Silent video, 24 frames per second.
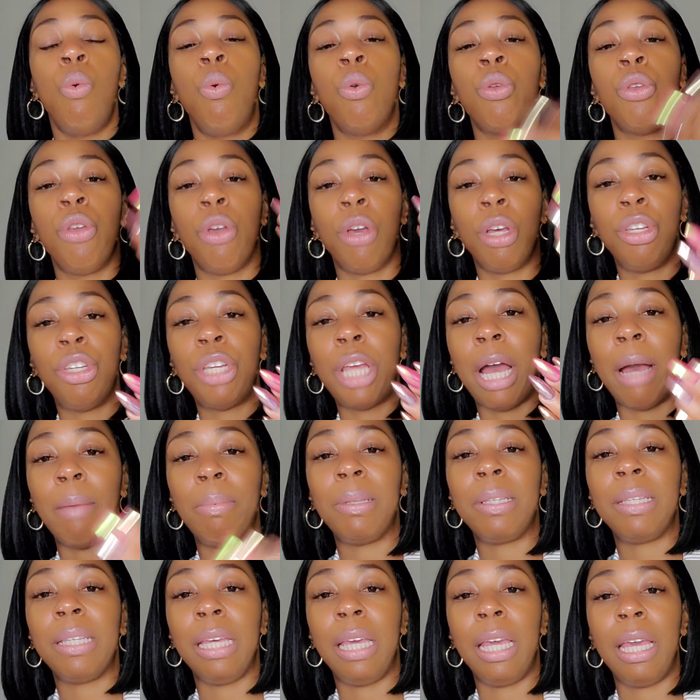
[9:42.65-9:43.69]
Your job
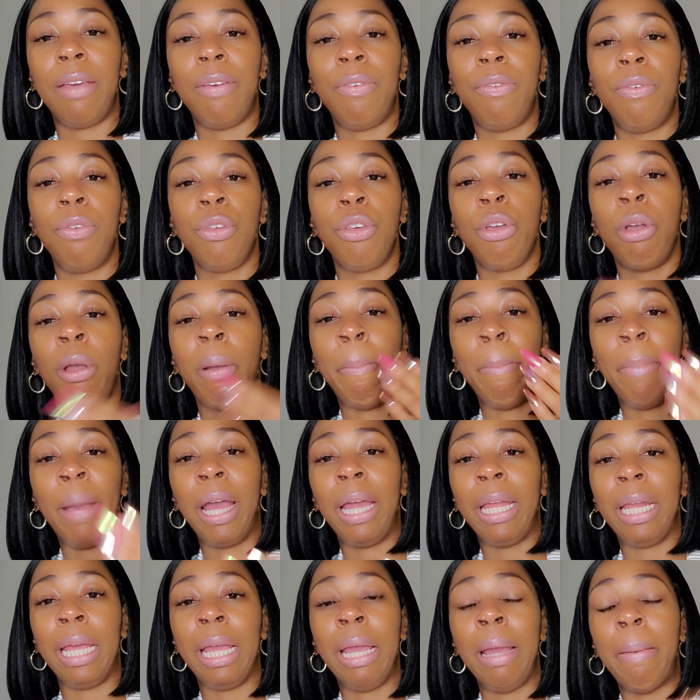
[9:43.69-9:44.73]
is to give your
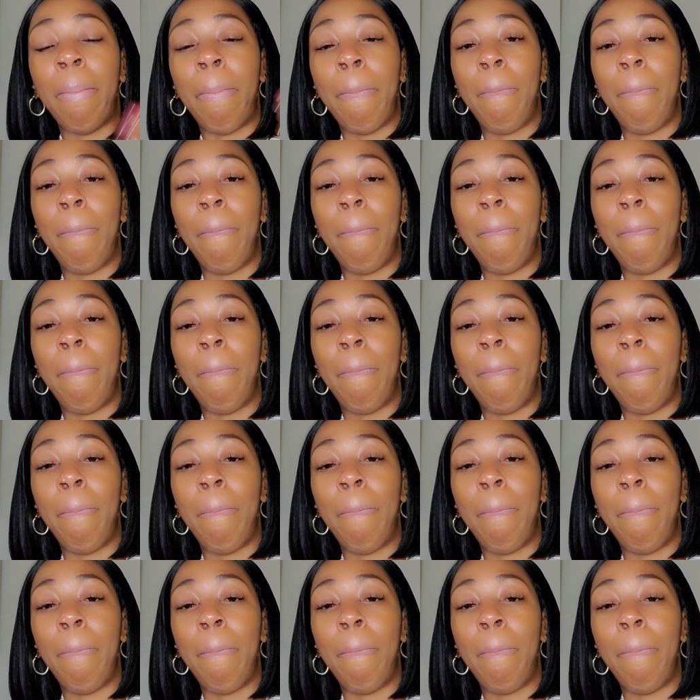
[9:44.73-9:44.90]
money